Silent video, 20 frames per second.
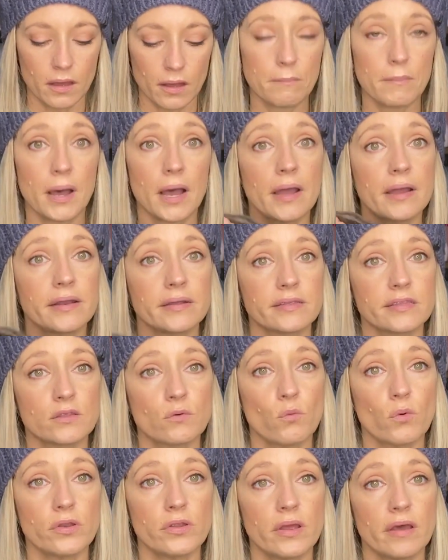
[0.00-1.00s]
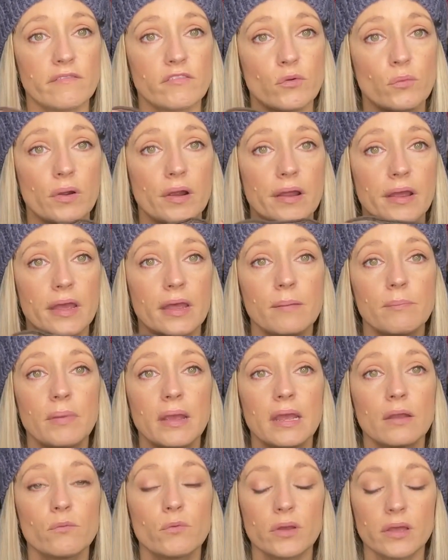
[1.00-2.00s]
Mine is the one you have to wear a
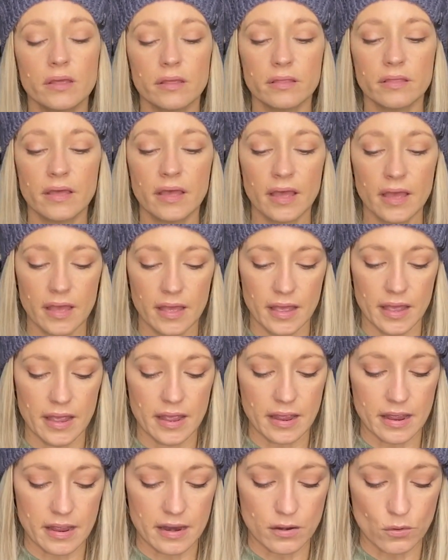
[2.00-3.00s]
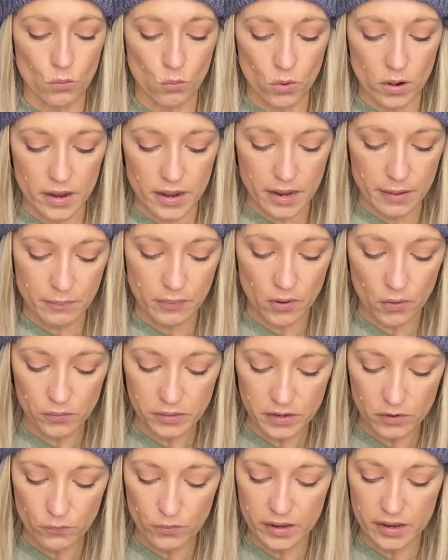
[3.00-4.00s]
headband with. And what a
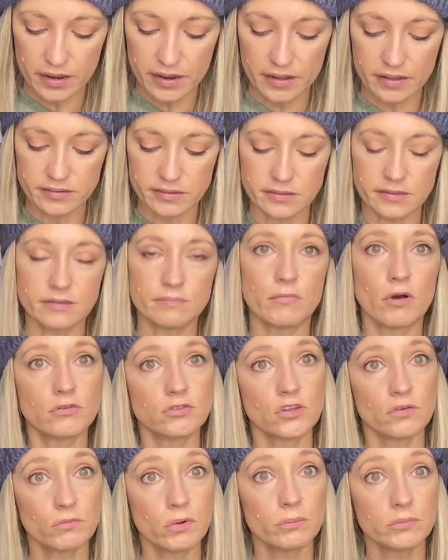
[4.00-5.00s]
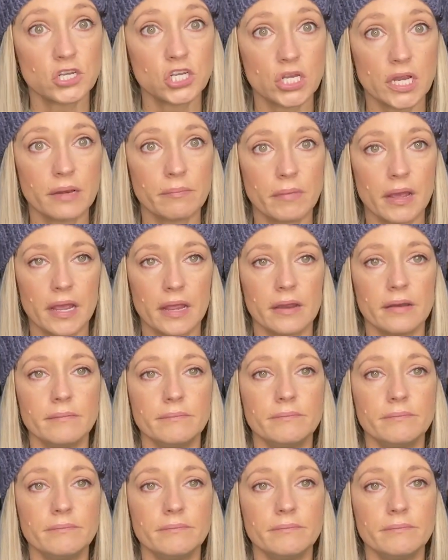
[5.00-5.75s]
pony wig is most of them are machine made,